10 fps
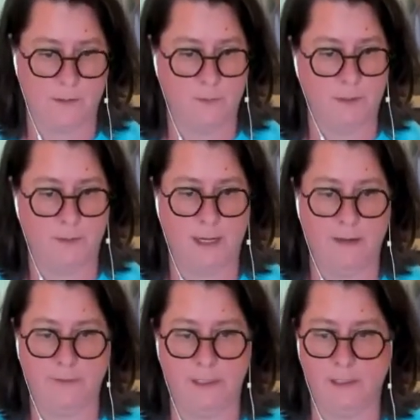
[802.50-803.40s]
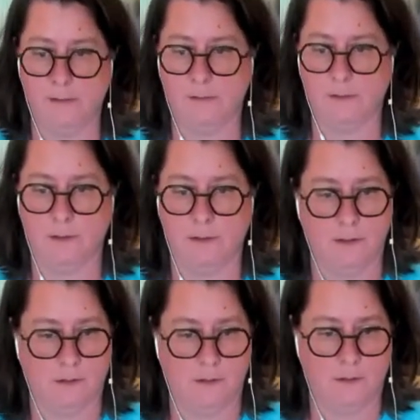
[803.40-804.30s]
So we don't have any.
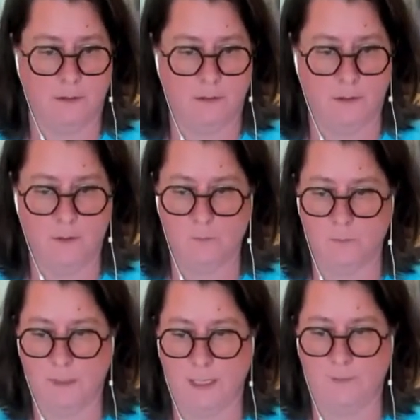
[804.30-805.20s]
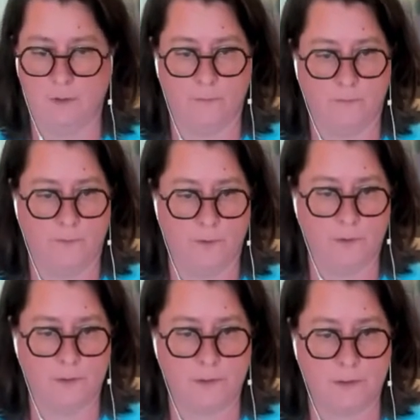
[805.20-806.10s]
Oh, we have our
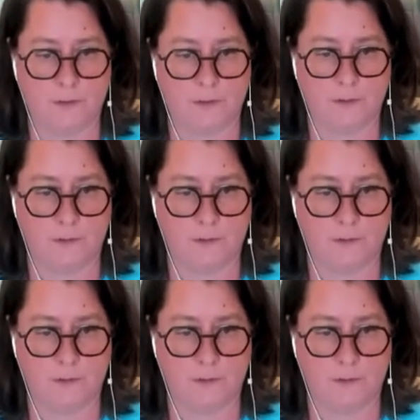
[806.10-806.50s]
first